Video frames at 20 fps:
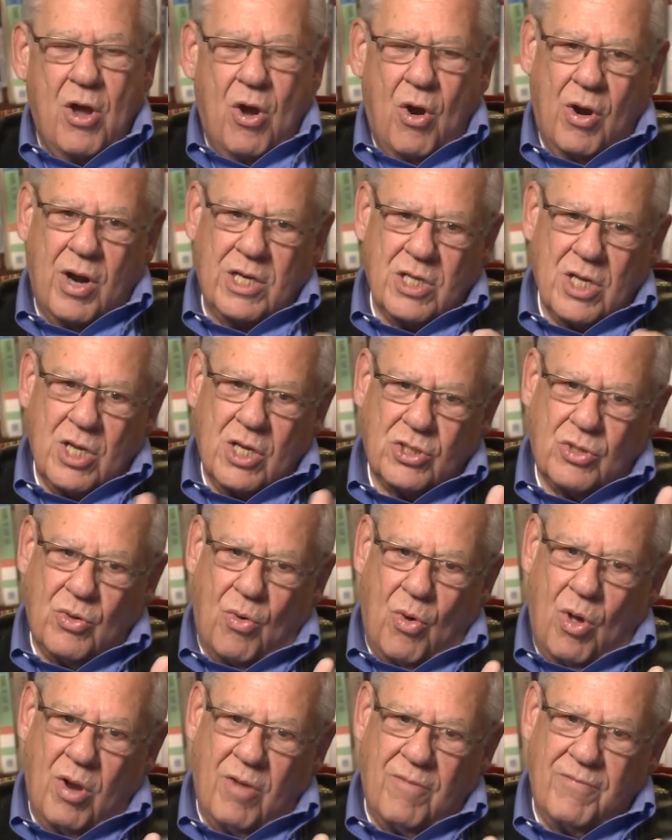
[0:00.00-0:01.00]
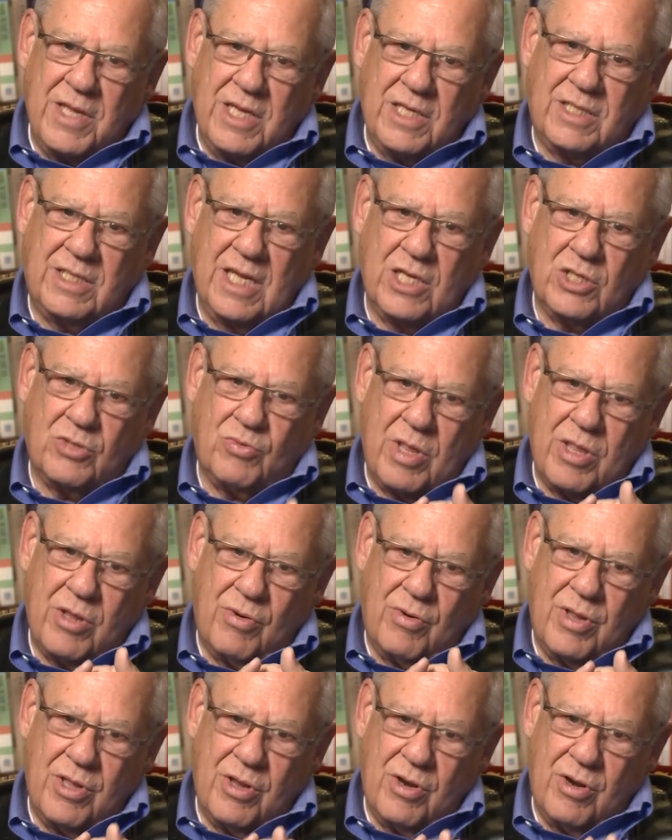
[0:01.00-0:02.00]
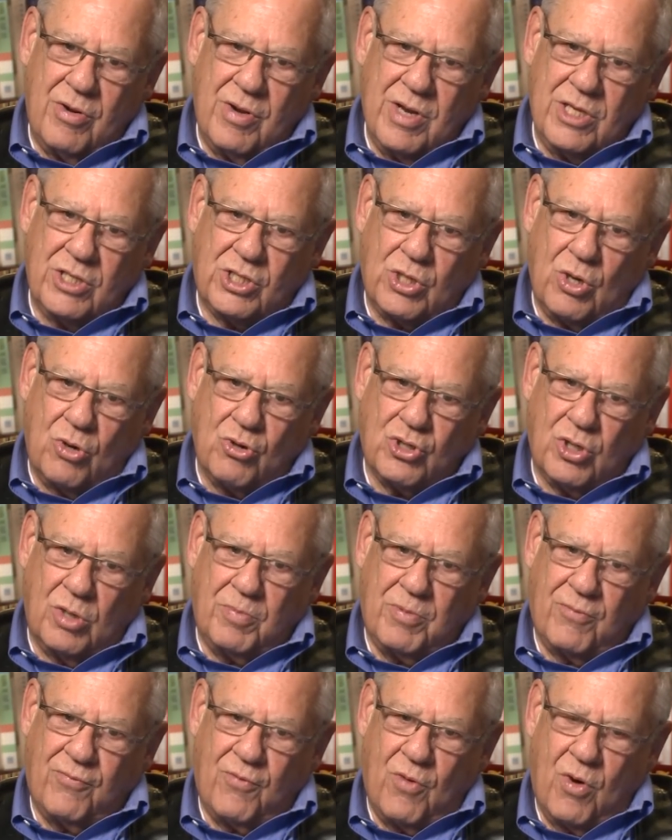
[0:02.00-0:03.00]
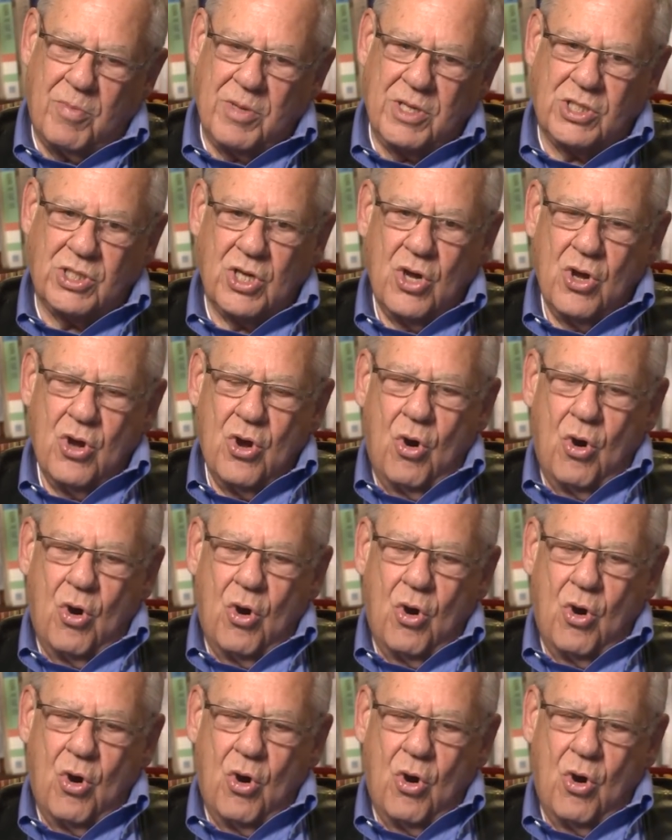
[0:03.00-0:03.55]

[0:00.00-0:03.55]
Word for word: All right, so all of these things, whether they're in social performance